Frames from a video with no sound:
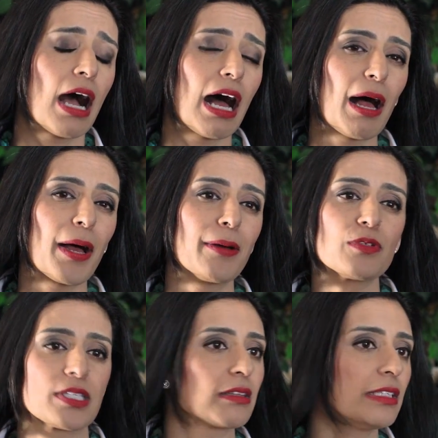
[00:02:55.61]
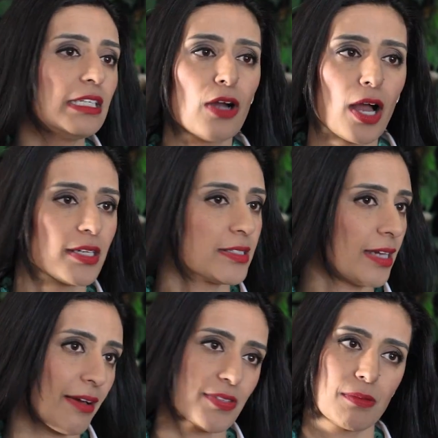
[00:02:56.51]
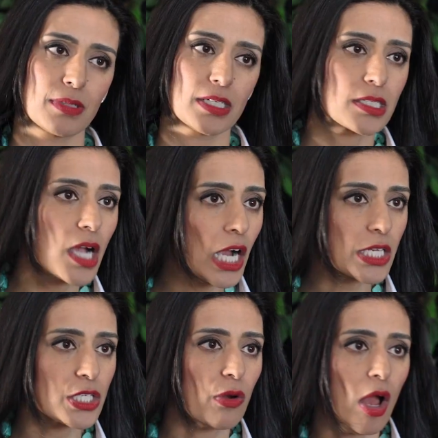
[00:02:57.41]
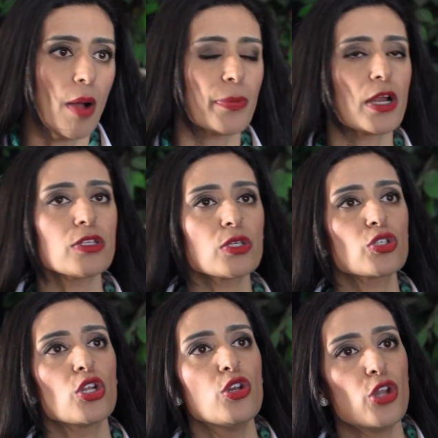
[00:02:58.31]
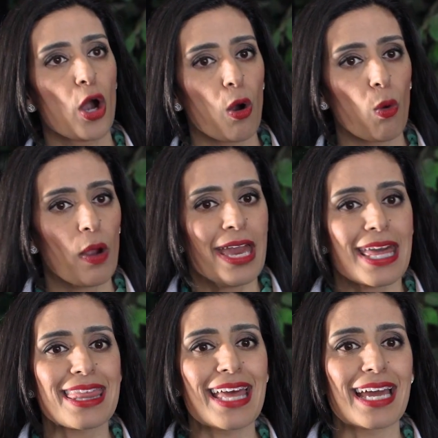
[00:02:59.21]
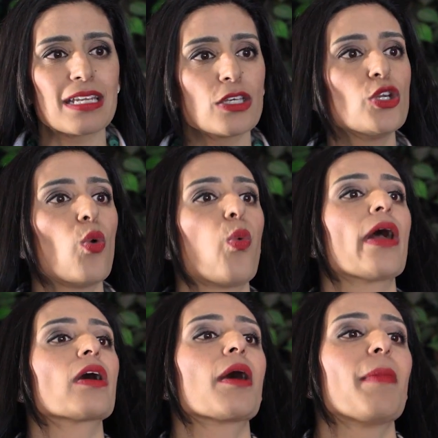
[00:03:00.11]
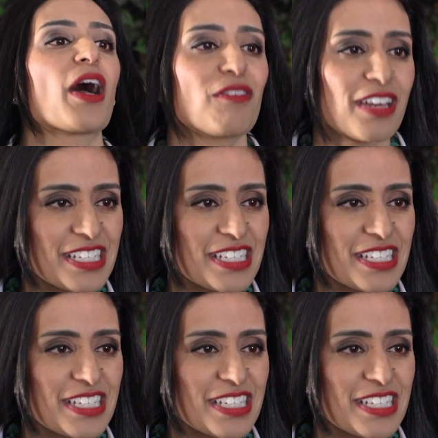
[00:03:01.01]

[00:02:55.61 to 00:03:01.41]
to lean on, to have somebody to talk to, but also to know that you will come out of